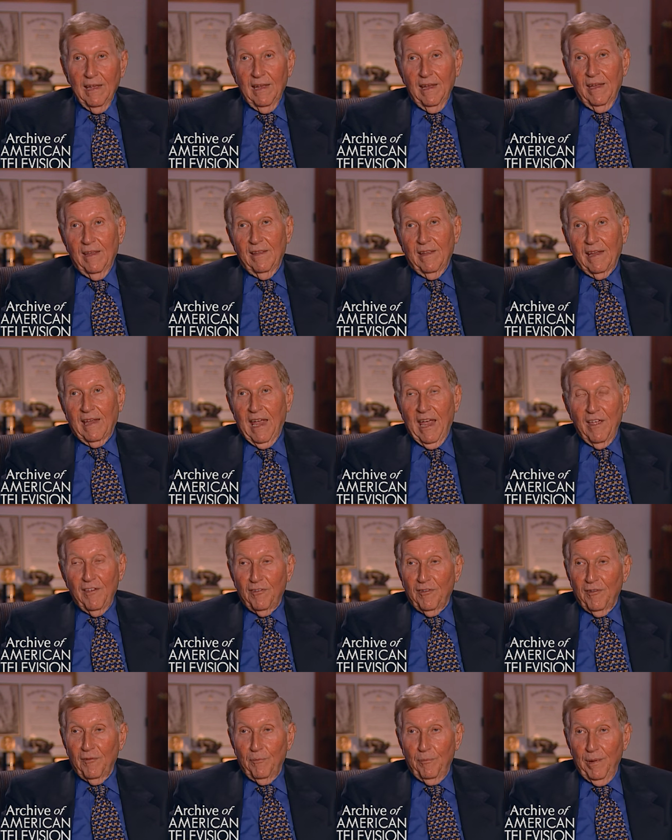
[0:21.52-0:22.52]
In the
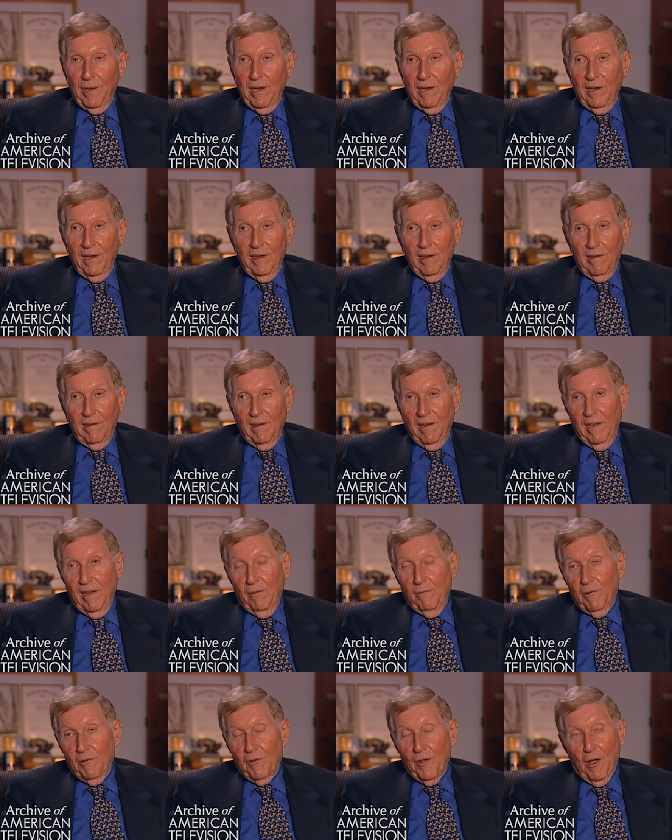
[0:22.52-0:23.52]
case of BET,
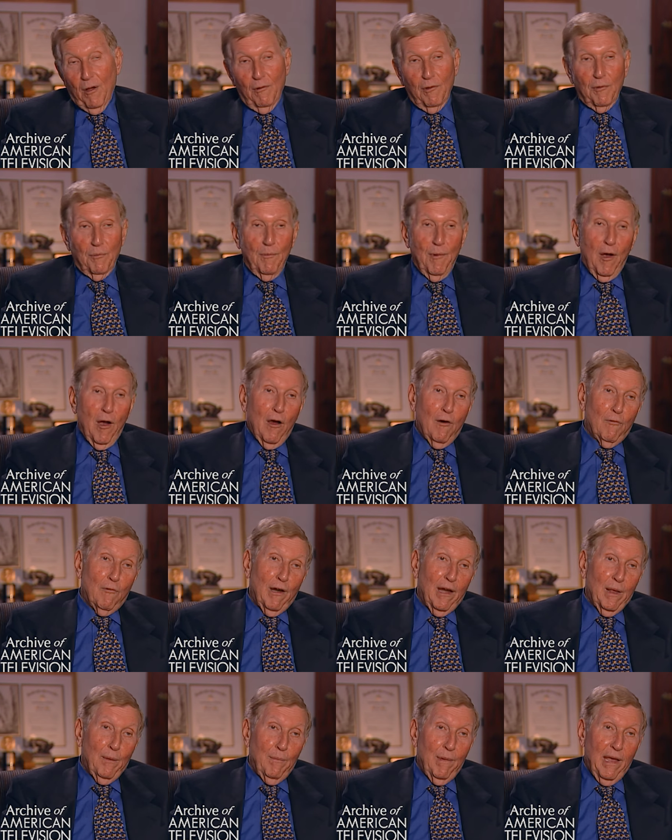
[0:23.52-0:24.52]
it was always
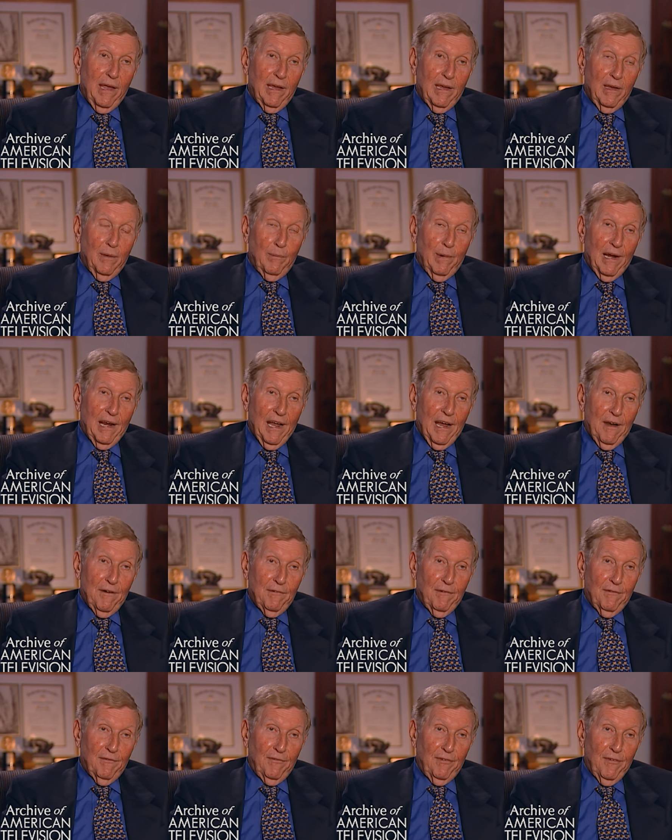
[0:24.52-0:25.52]
already making about
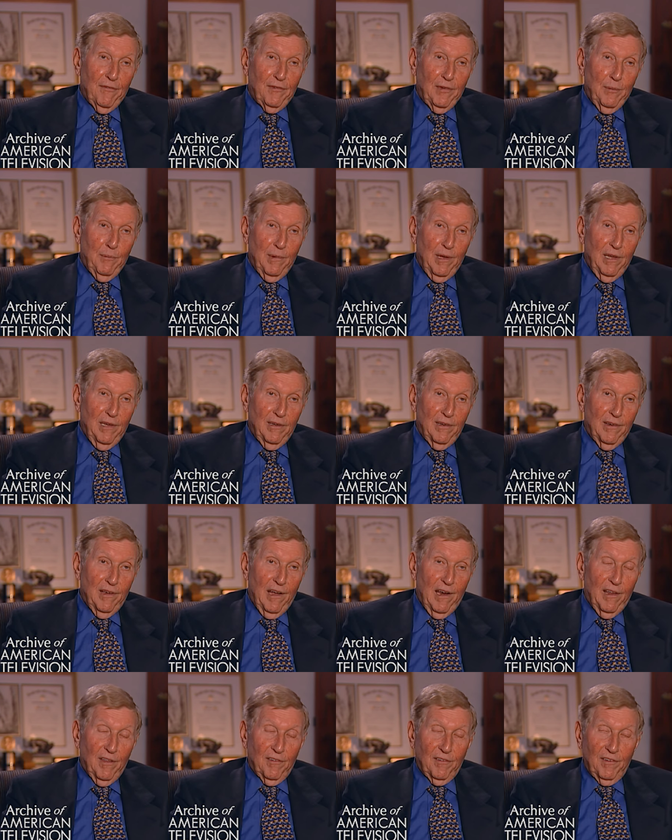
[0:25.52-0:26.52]
$150 million
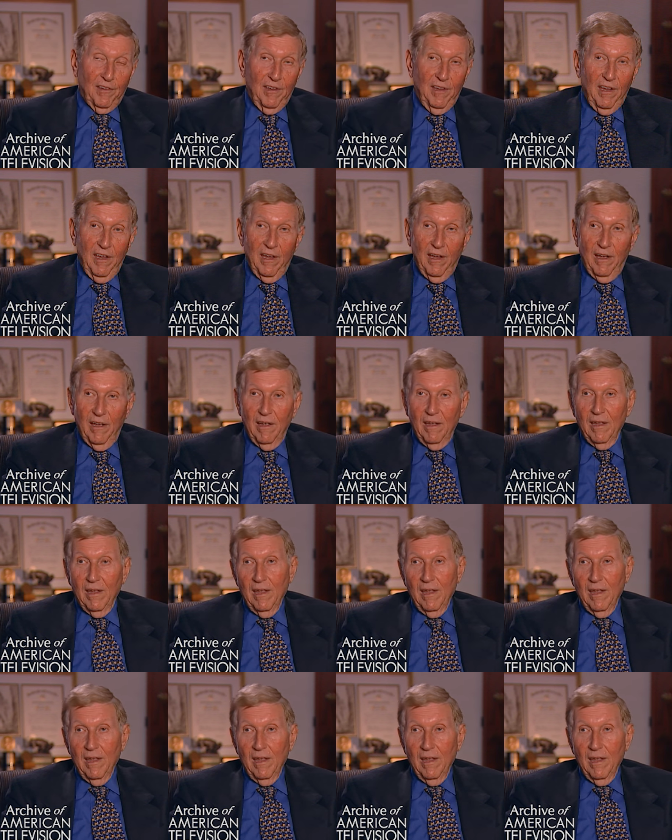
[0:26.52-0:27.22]
a year.